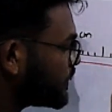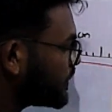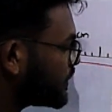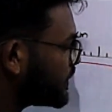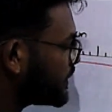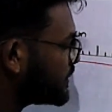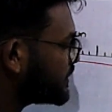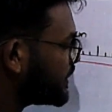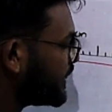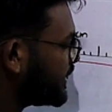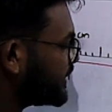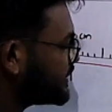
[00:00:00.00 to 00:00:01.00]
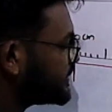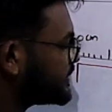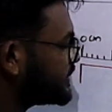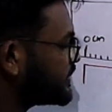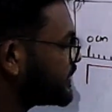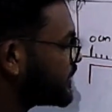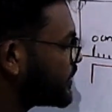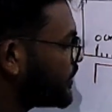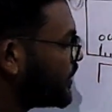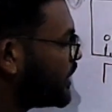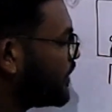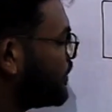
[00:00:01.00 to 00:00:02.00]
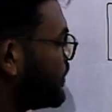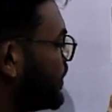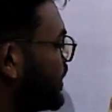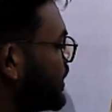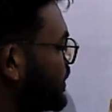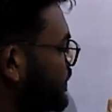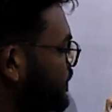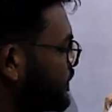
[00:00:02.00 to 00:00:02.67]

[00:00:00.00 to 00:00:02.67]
Let's say it is going up to here.